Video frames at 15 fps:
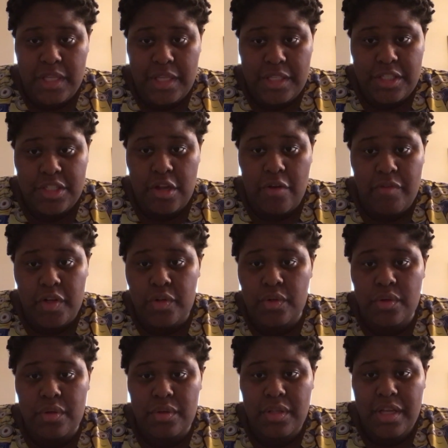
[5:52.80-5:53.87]

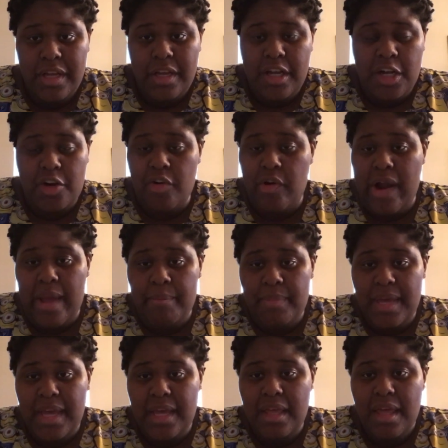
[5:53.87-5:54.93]
cervical
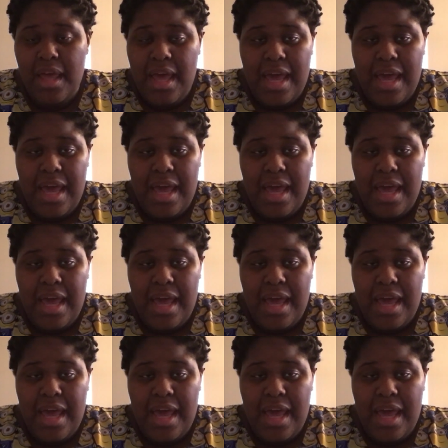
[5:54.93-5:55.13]
cramping,